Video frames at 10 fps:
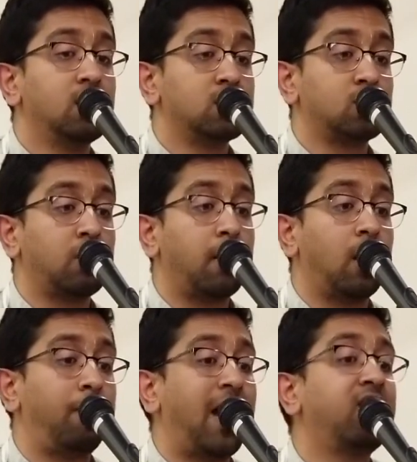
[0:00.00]
So
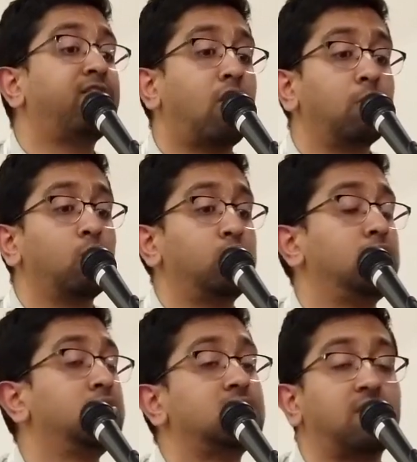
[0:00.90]
a bad farmer would
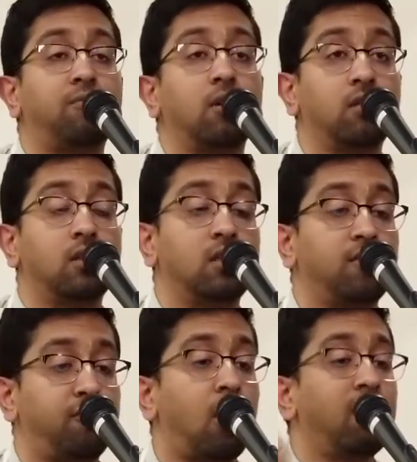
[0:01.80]
use the
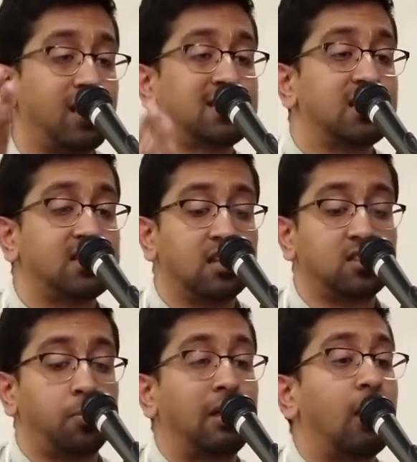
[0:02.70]
Ferrari, as I said,
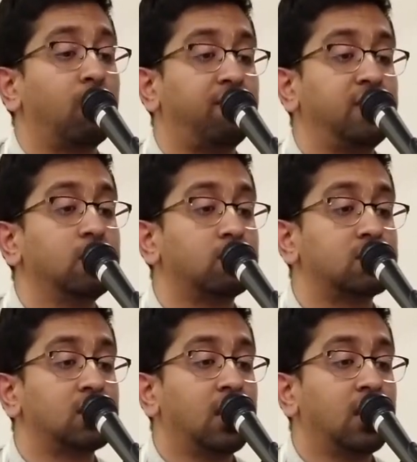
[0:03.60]
to plow a field.